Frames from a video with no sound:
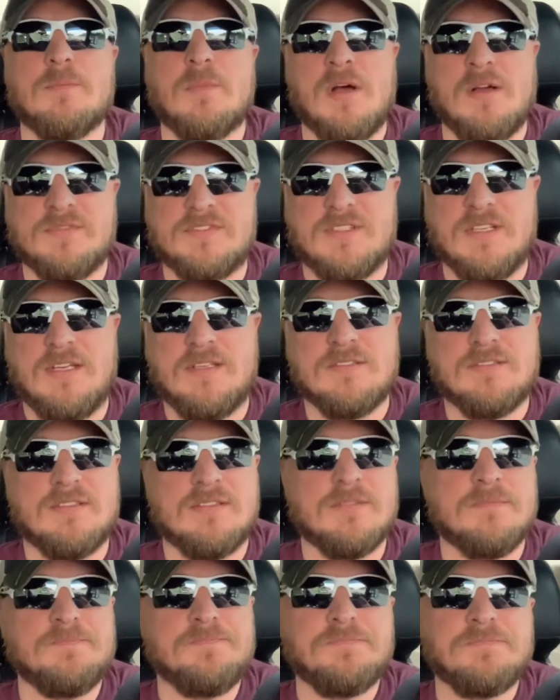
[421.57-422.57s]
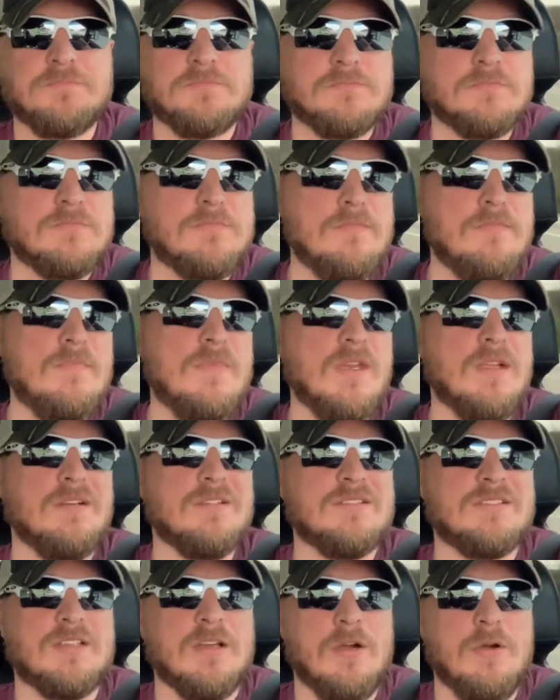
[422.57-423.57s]
Offsets,
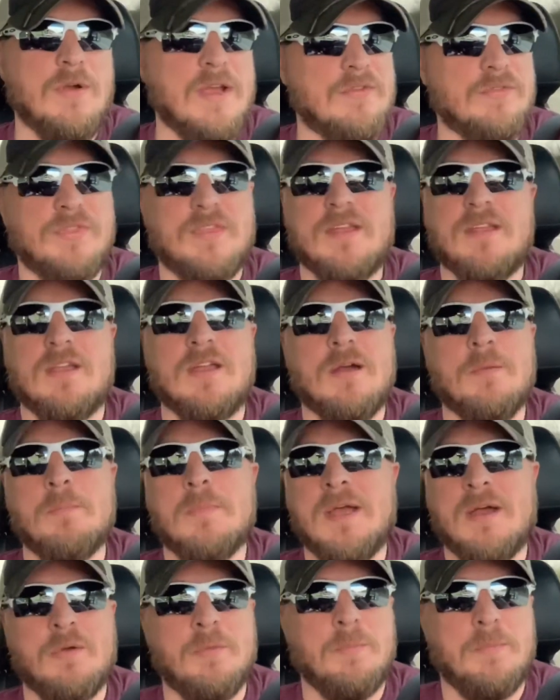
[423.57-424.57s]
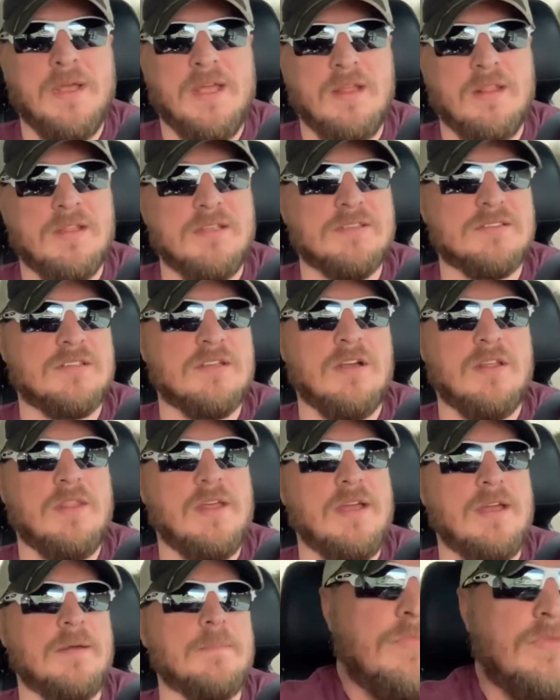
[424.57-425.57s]
so everything come mountain balanced and all
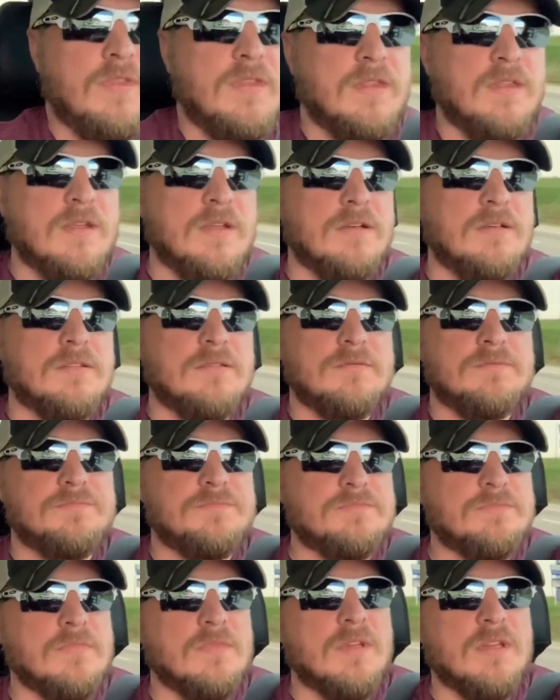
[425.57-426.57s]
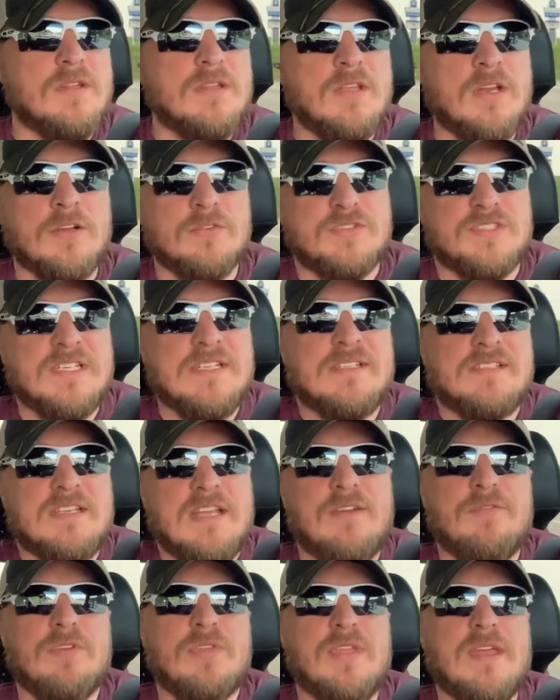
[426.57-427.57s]
that. Since
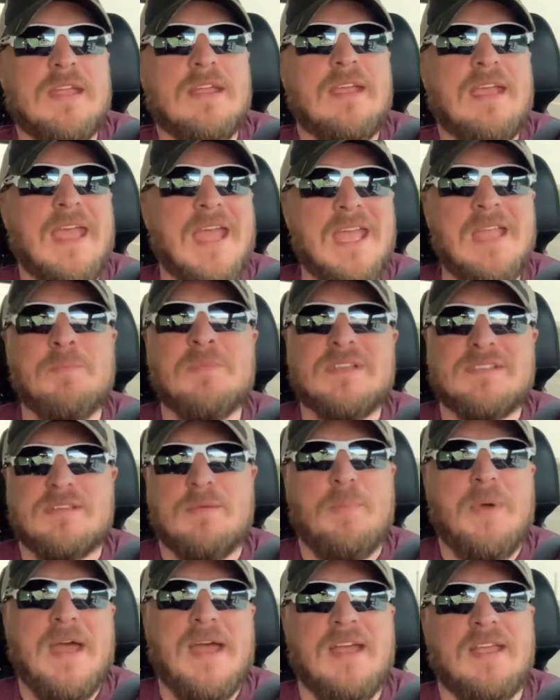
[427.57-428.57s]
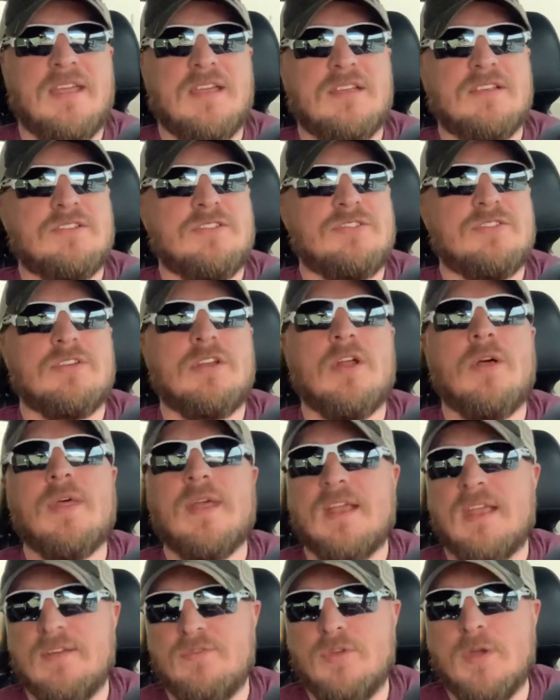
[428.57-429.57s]
everything came as a package,
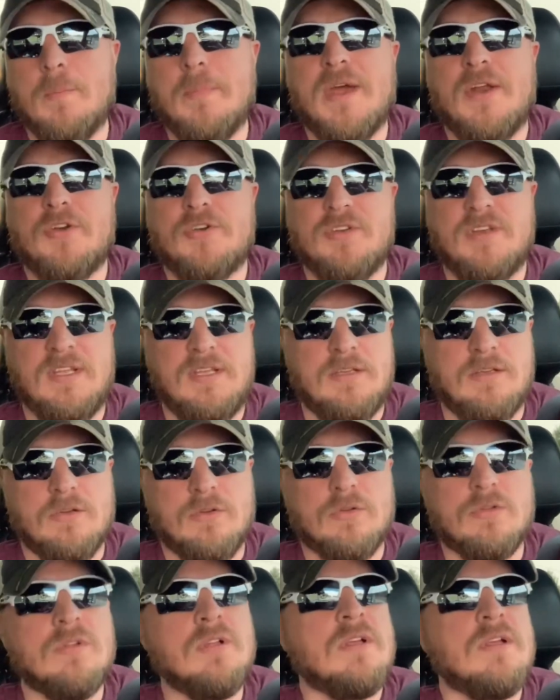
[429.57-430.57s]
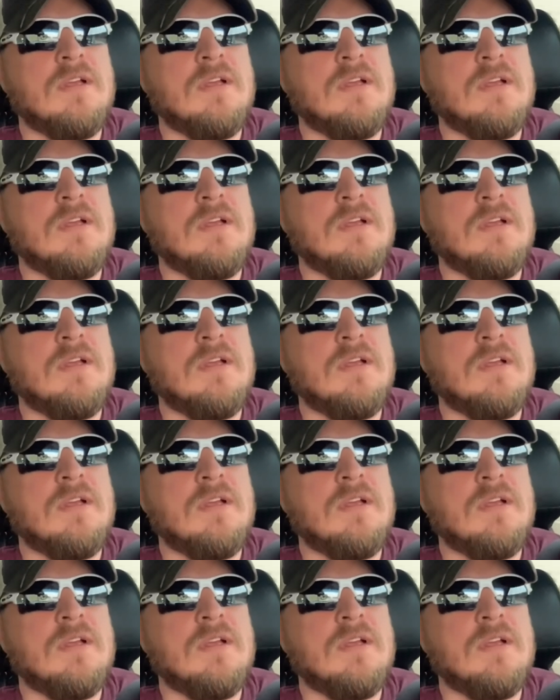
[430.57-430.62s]
they give you a better deal